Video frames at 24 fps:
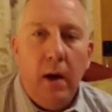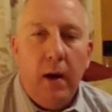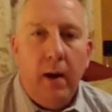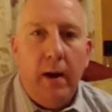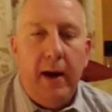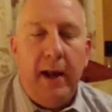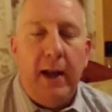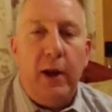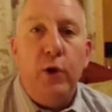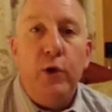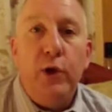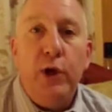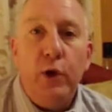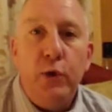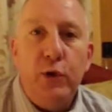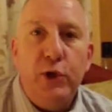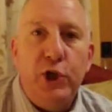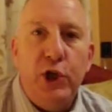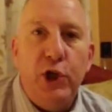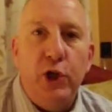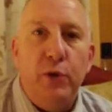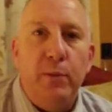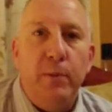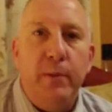Hello
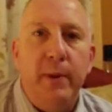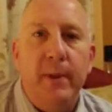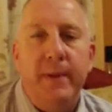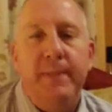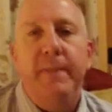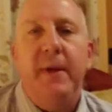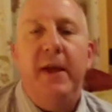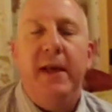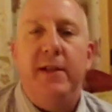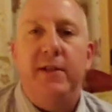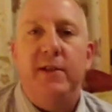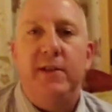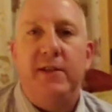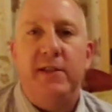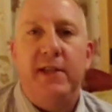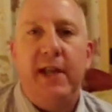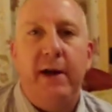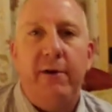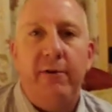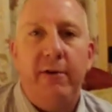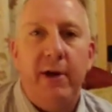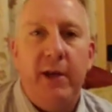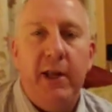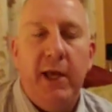YouTube, it's
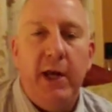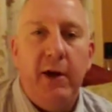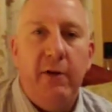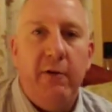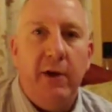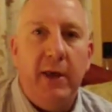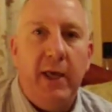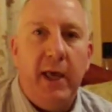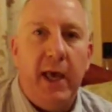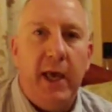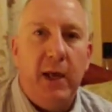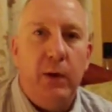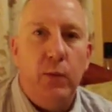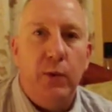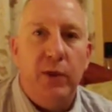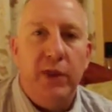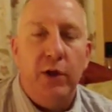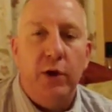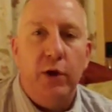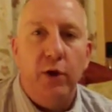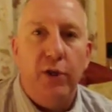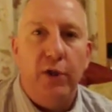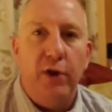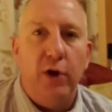Darren here again with
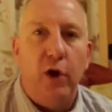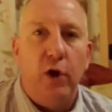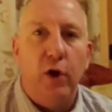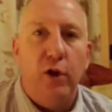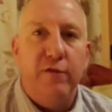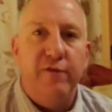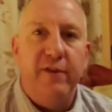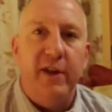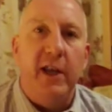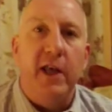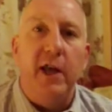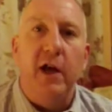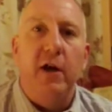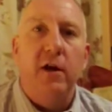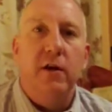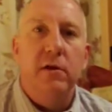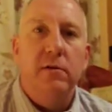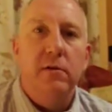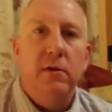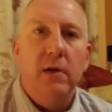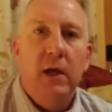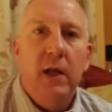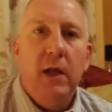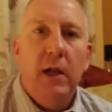another haul video.
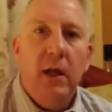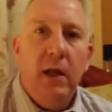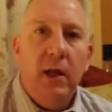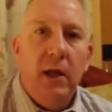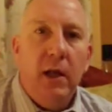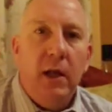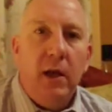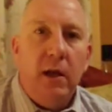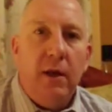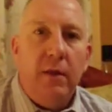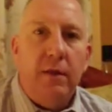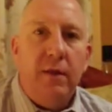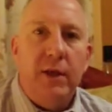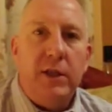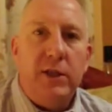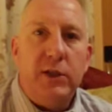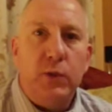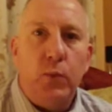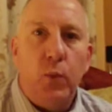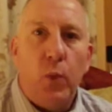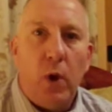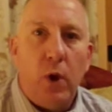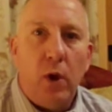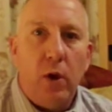
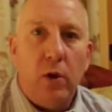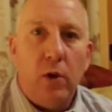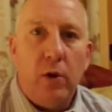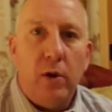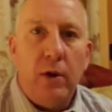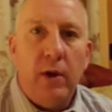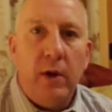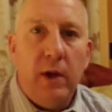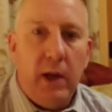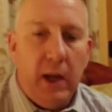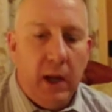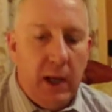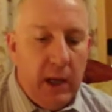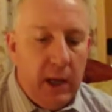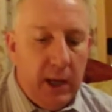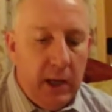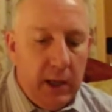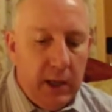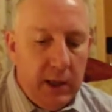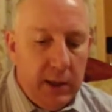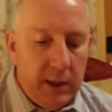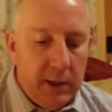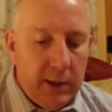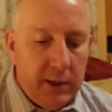This one
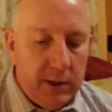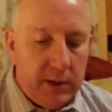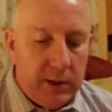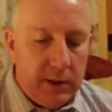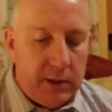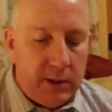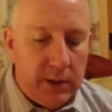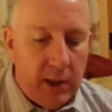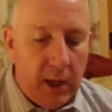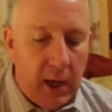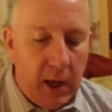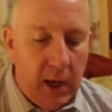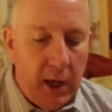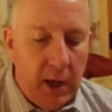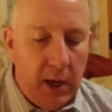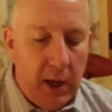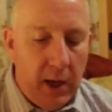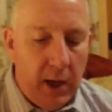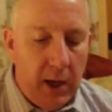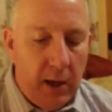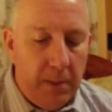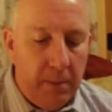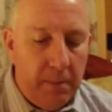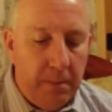is
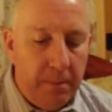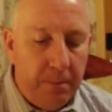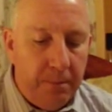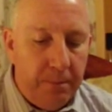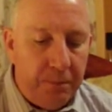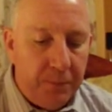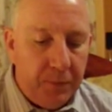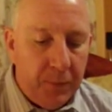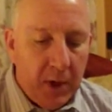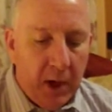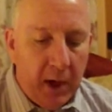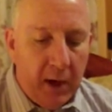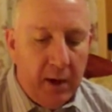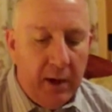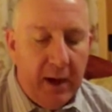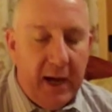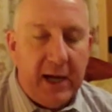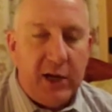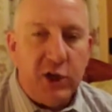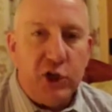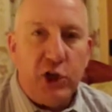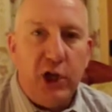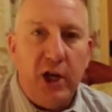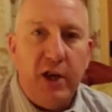um,
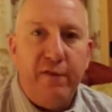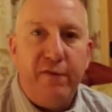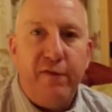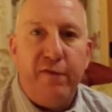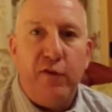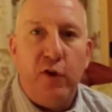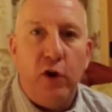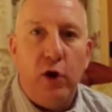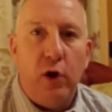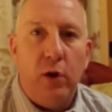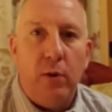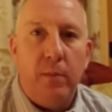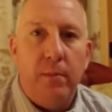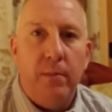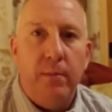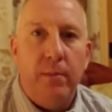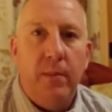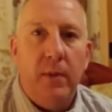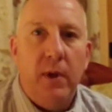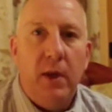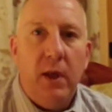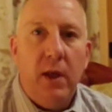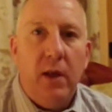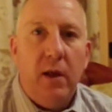actually from
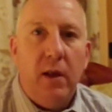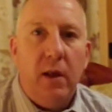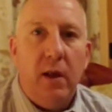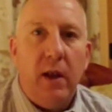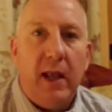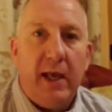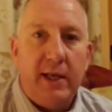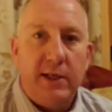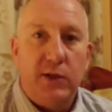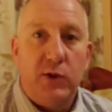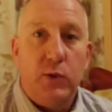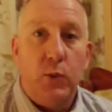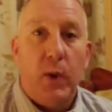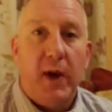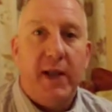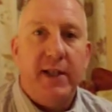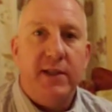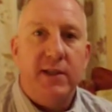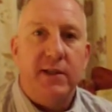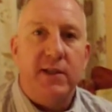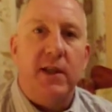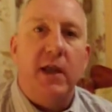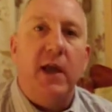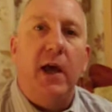last
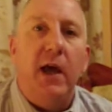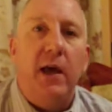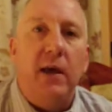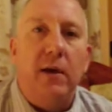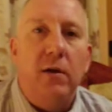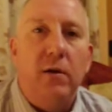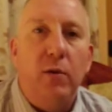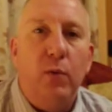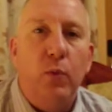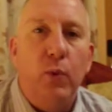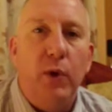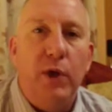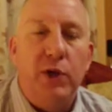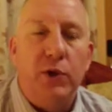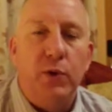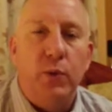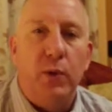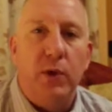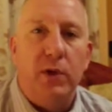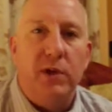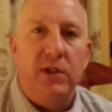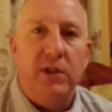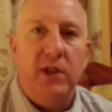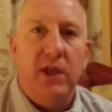Wednesday, which
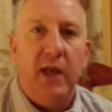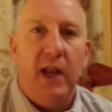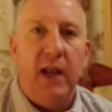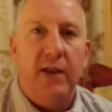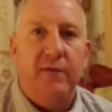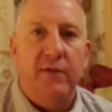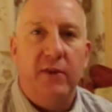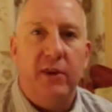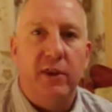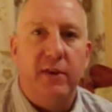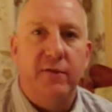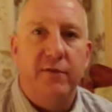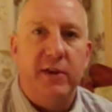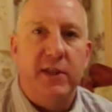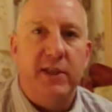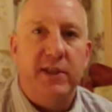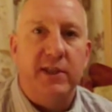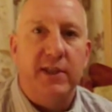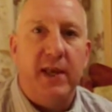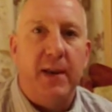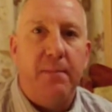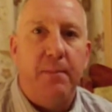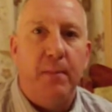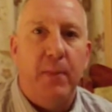was the 11th of
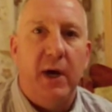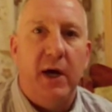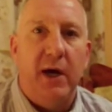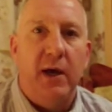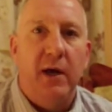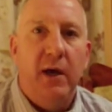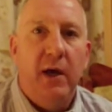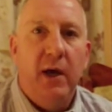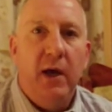December.